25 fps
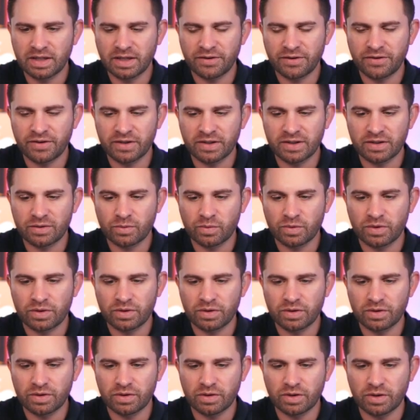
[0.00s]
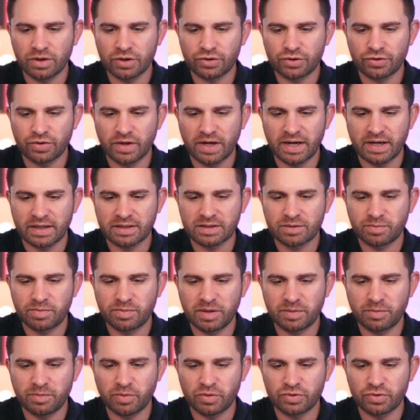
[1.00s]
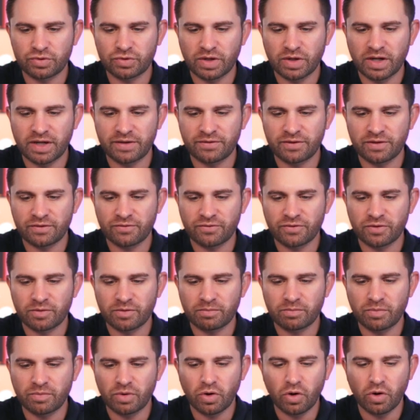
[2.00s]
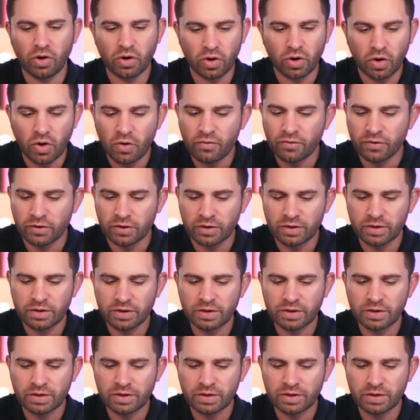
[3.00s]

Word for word: I think it will attract people driving from all over.